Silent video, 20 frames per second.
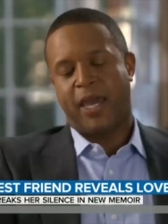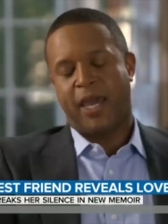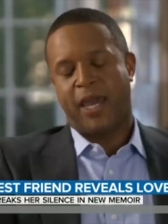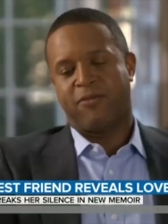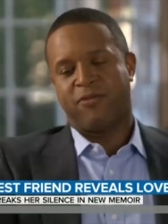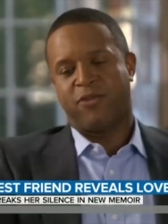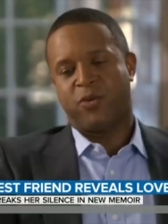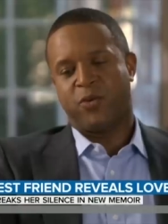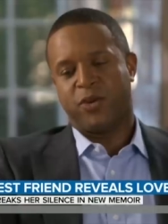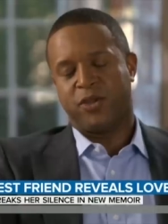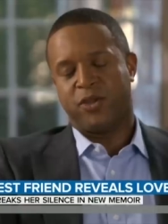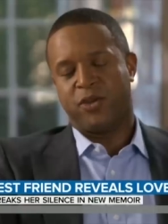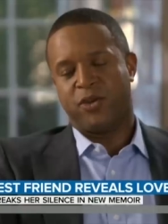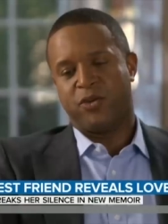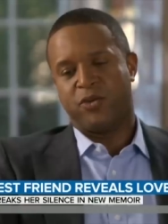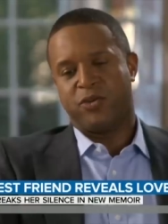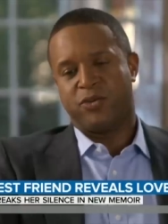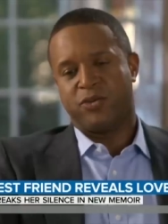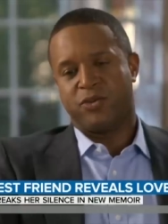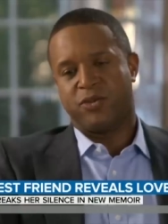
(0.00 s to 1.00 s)
Everyone
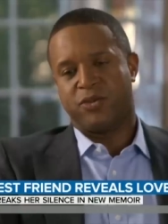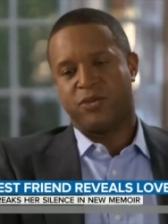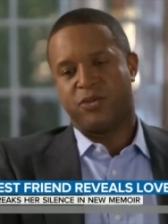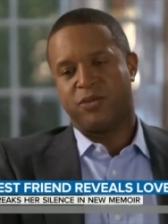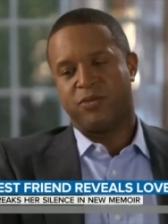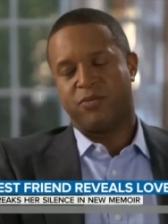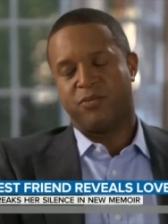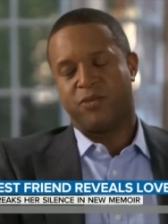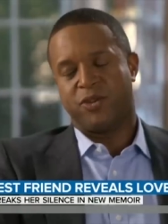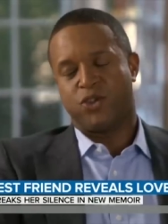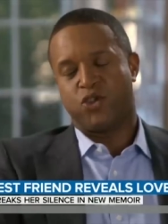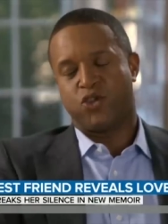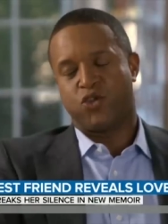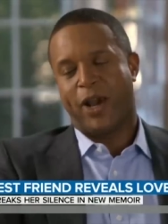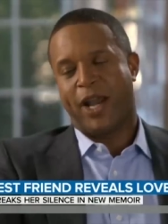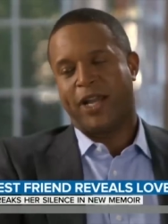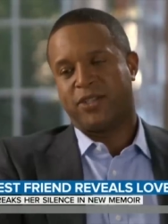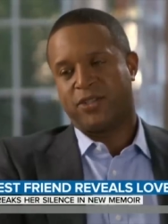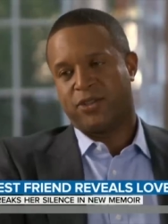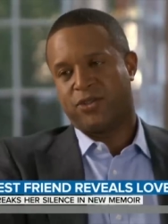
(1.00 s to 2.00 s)
knows the, the
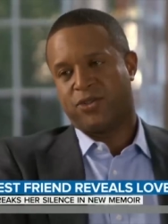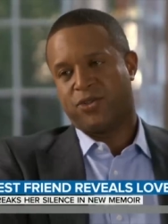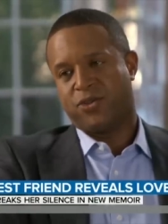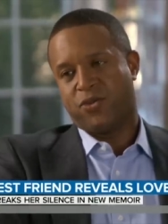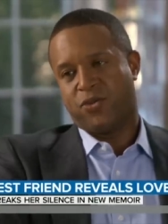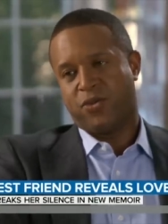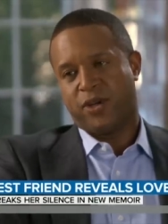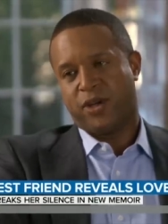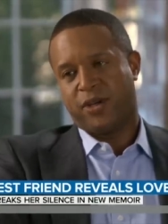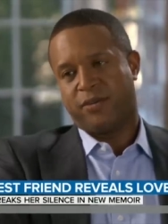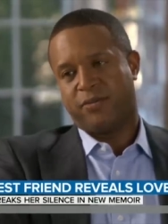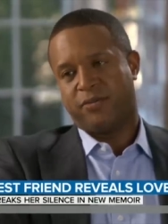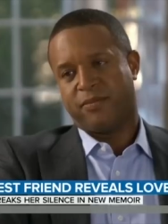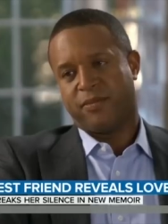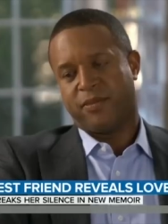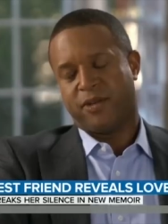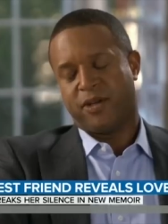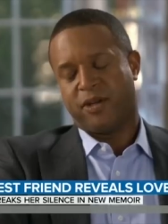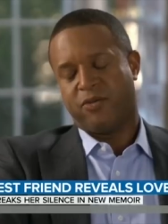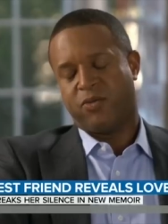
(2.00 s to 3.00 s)
tragic story
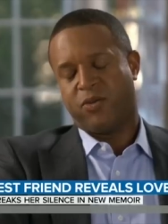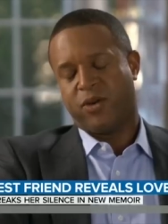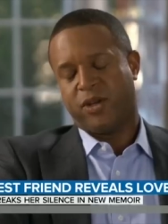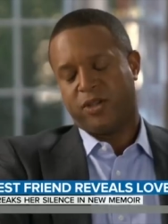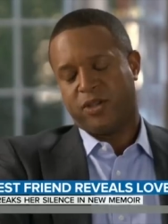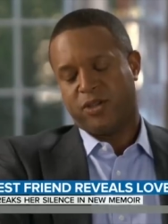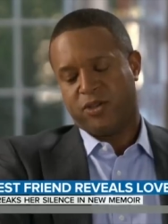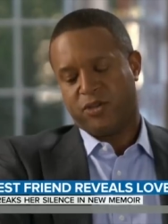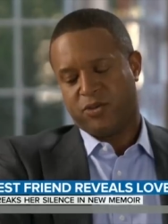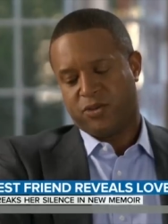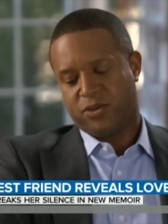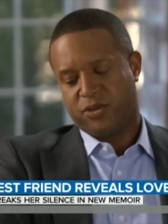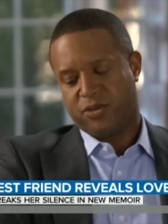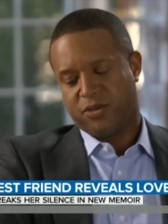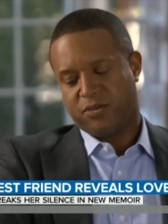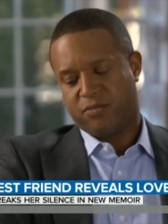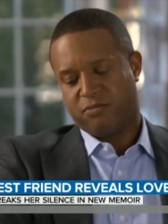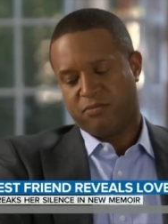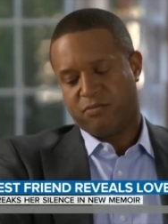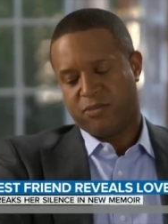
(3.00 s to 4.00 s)
of Whitney
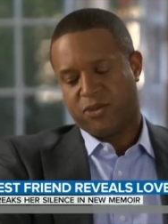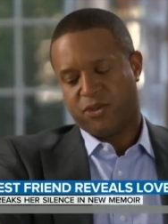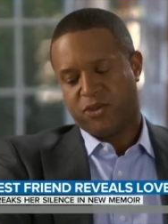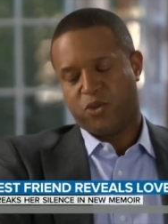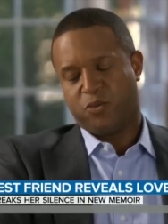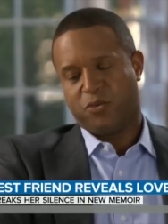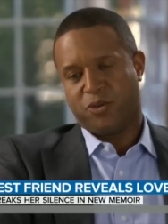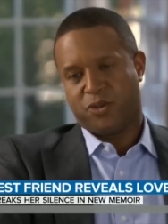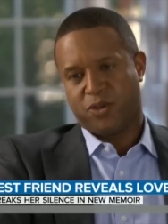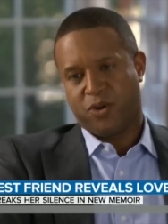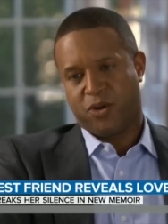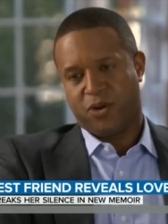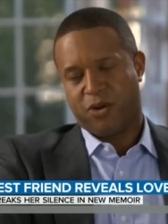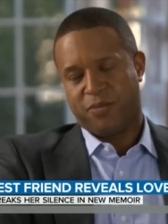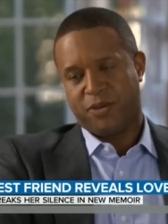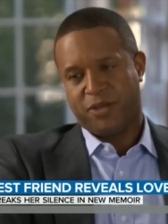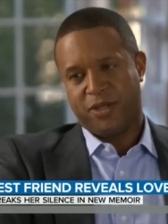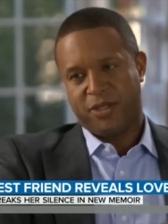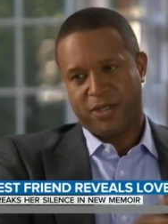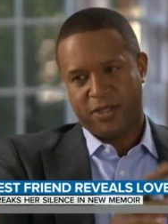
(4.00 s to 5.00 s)
Houston the
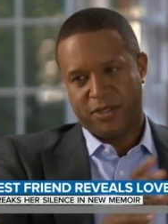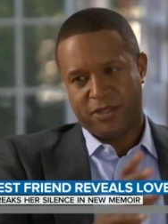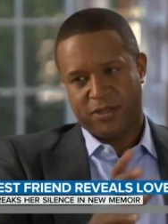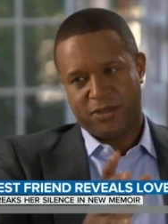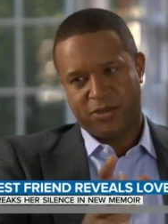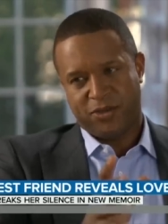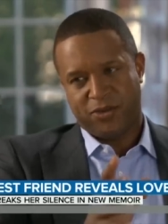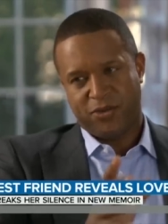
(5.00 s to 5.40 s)
superstar. But this is the